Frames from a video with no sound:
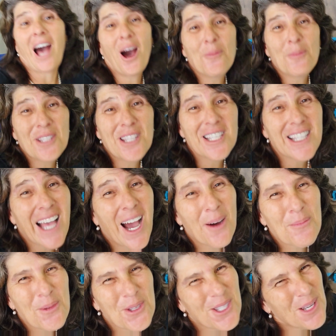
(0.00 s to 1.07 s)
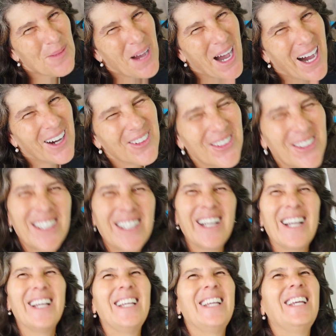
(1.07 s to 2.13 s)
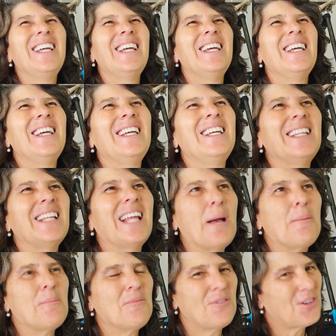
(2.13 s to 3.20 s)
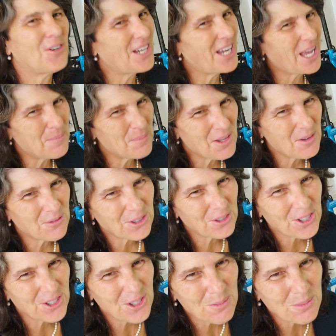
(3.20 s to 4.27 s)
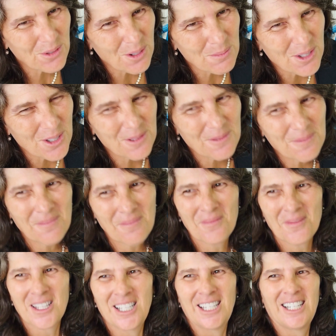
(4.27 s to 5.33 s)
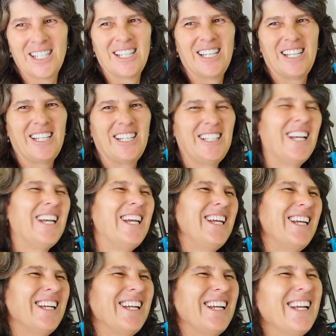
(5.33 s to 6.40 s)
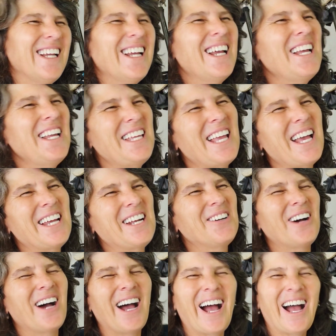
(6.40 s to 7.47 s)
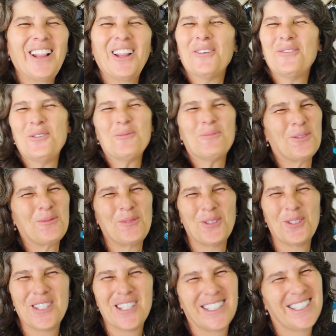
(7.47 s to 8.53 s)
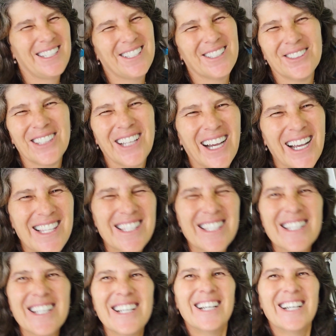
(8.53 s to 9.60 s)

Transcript: I hope it did help you somehow, and I'm very happy for you, new Brompton. Yeah, I know, I love new Bromptons, they're so nice.